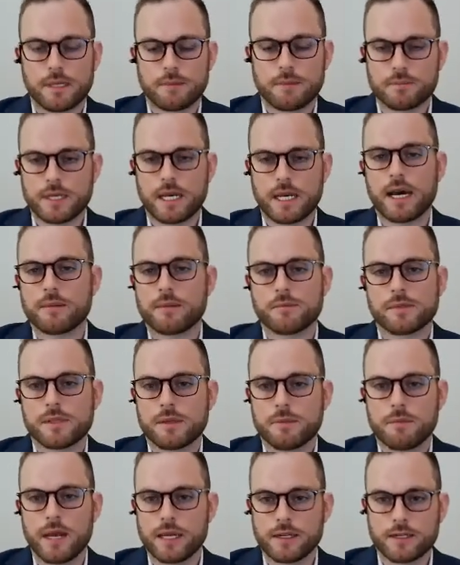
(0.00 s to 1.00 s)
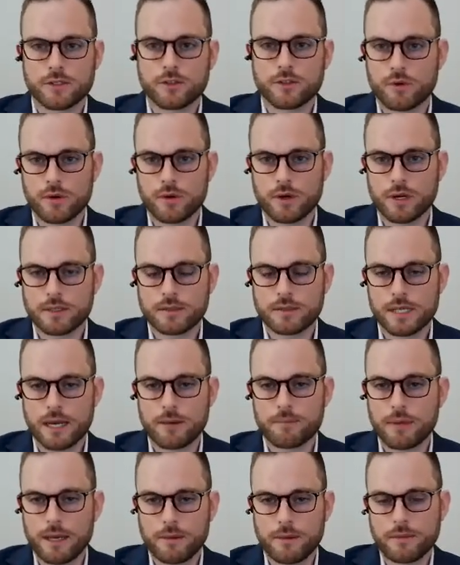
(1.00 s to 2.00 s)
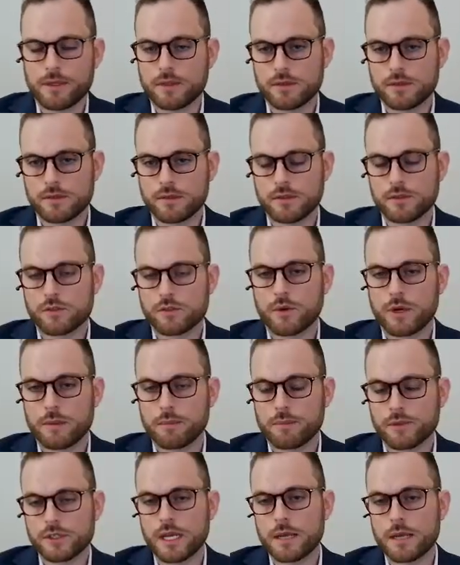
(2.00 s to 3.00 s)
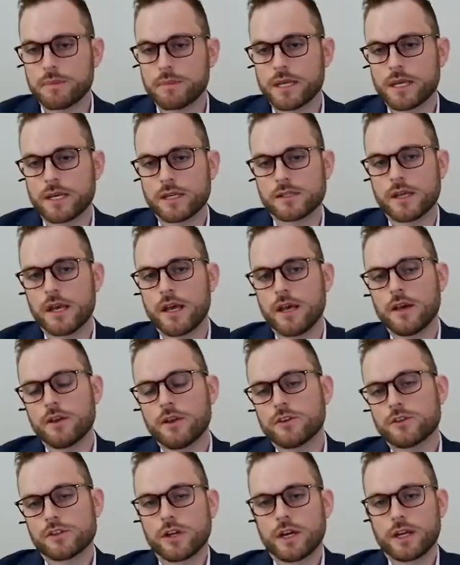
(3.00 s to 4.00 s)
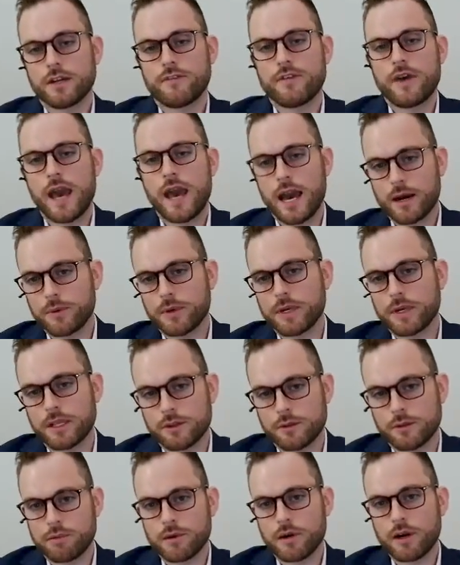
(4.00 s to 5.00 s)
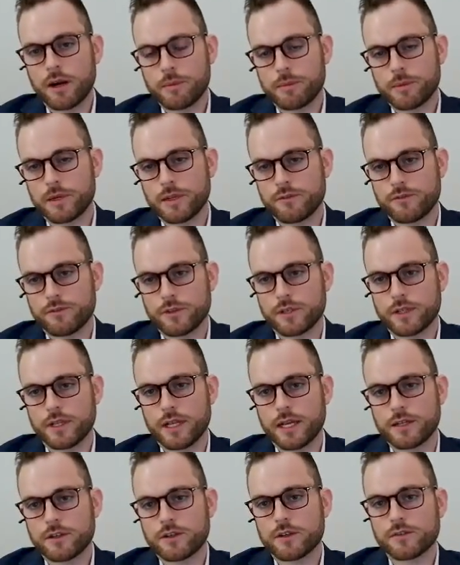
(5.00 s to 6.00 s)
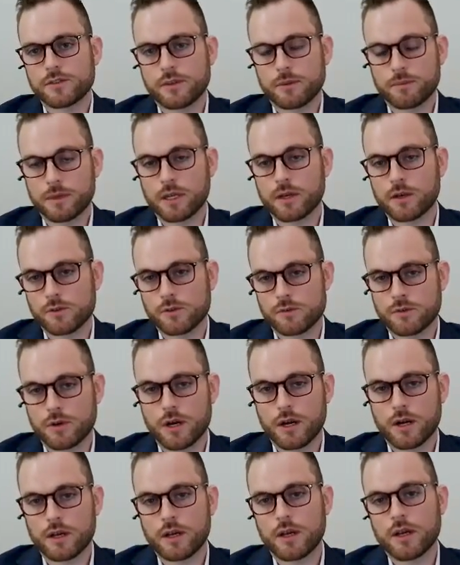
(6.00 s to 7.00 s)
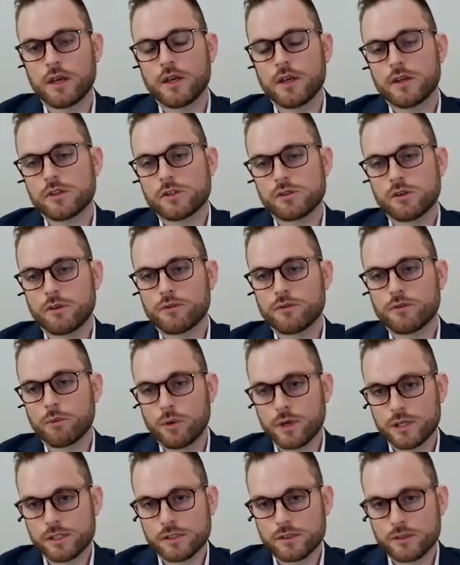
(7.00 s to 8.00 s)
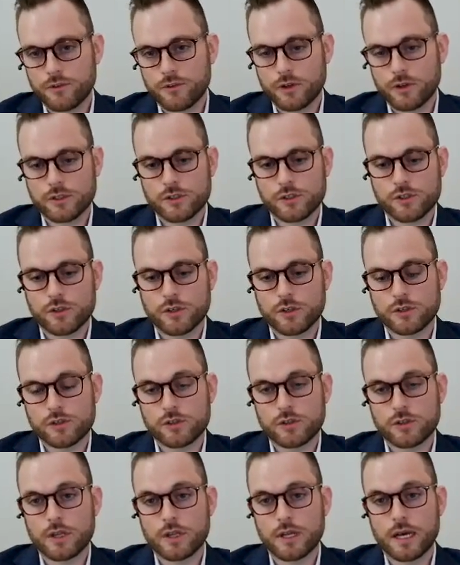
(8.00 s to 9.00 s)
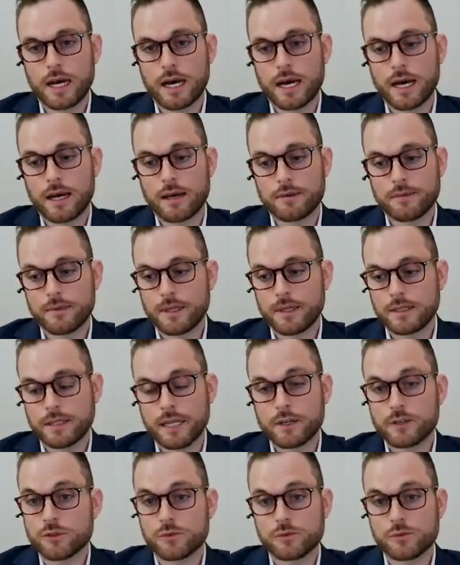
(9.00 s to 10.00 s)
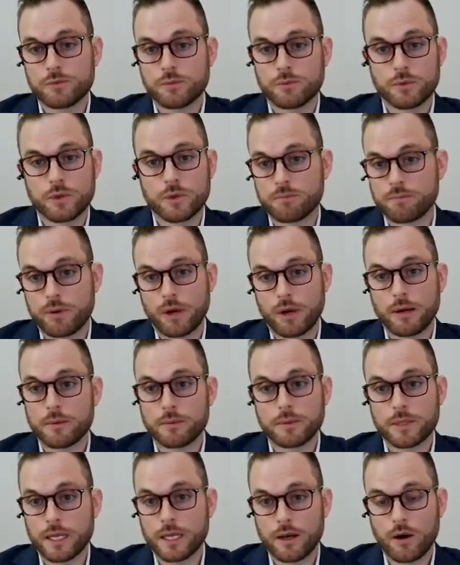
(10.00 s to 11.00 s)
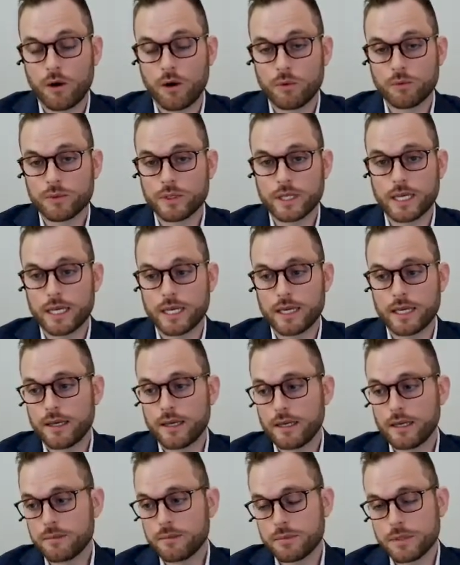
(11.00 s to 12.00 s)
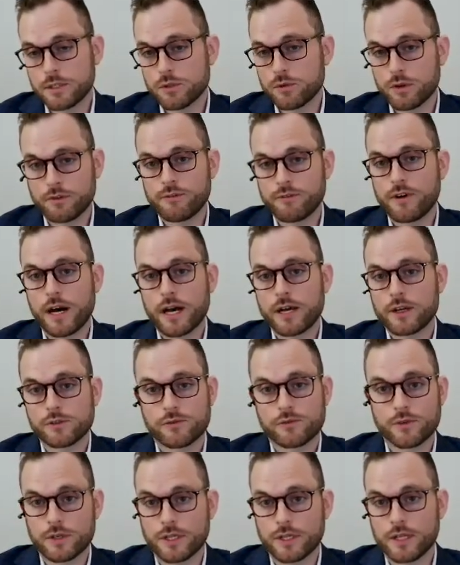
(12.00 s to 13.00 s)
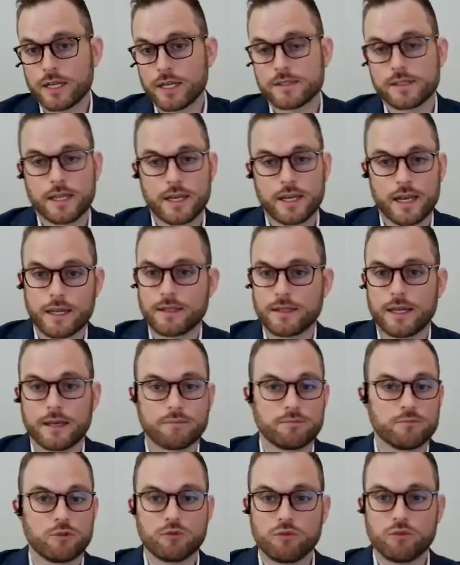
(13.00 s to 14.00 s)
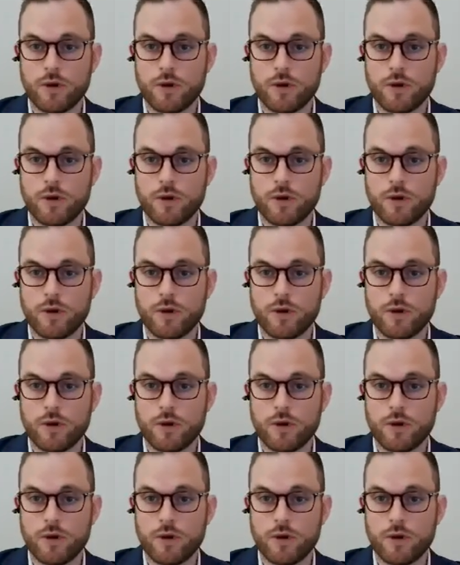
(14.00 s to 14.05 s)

Sometimes the mandatory down payment is 20% because there's not enough equity in the property for the lender if something goes wrong. So if there wasn't default insurance, lenders would probably only be doing files for clients that had like